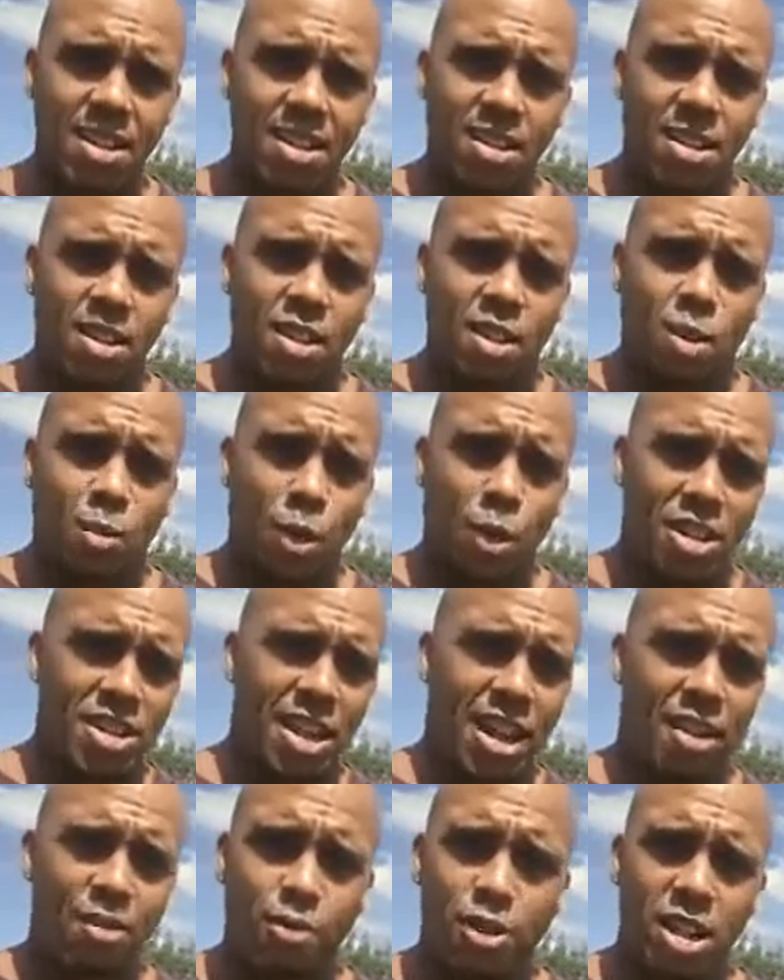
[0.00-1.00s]
when you
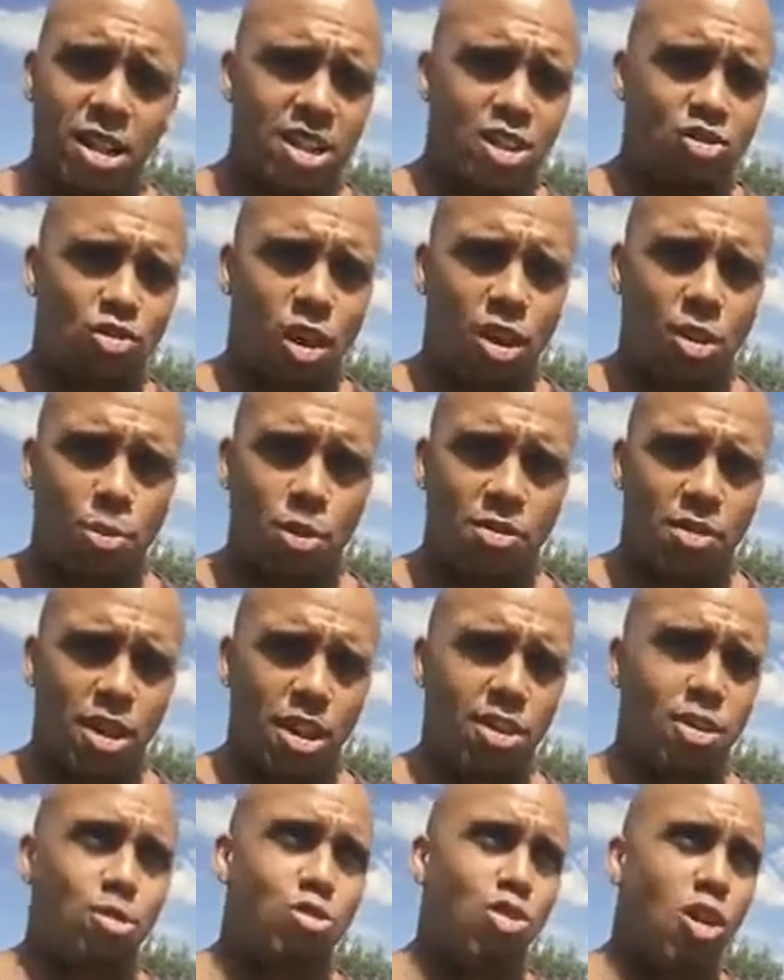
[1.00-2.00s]
get really strong with it, you'll
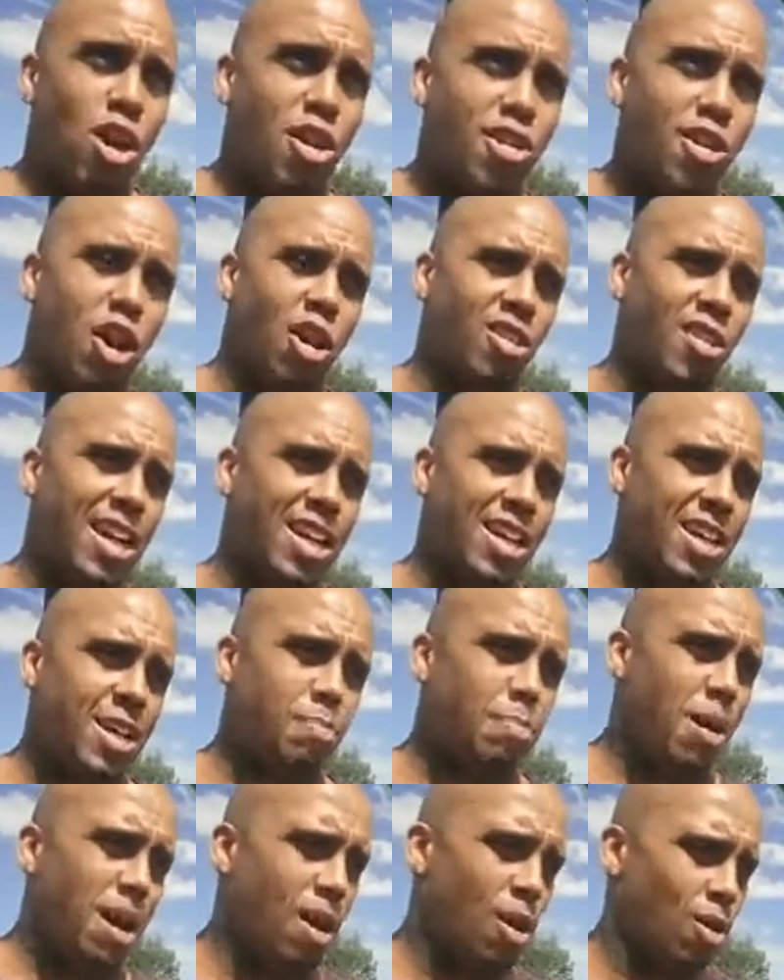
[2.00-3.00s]
try and knock that kip
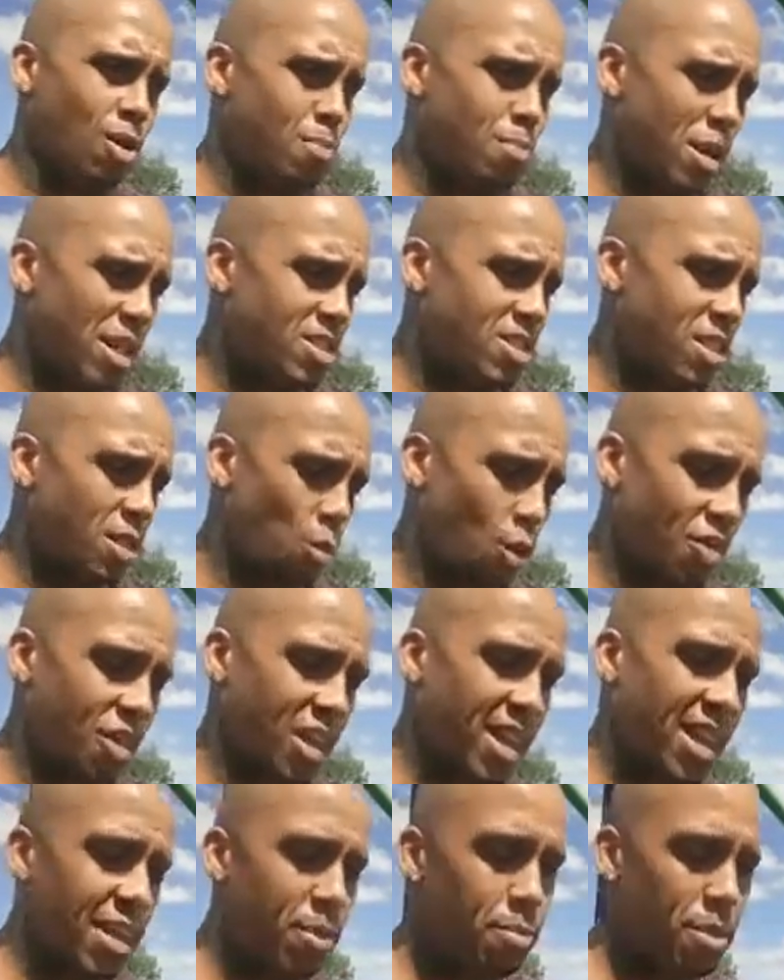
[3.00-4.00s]
out. And basically what the
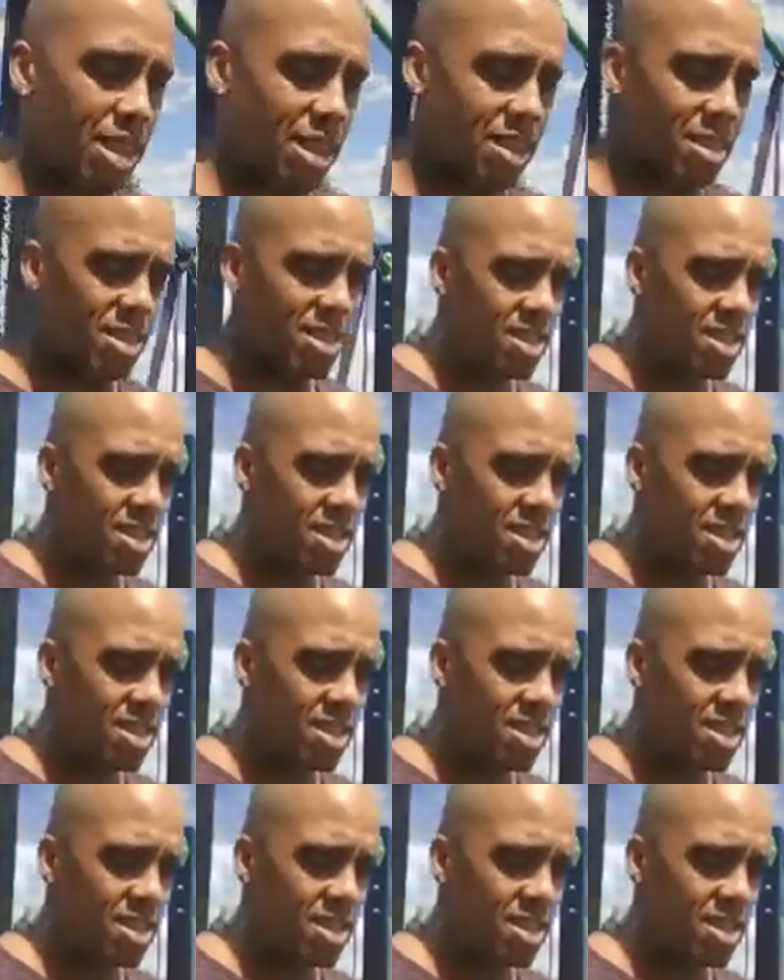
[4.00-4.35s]
kip means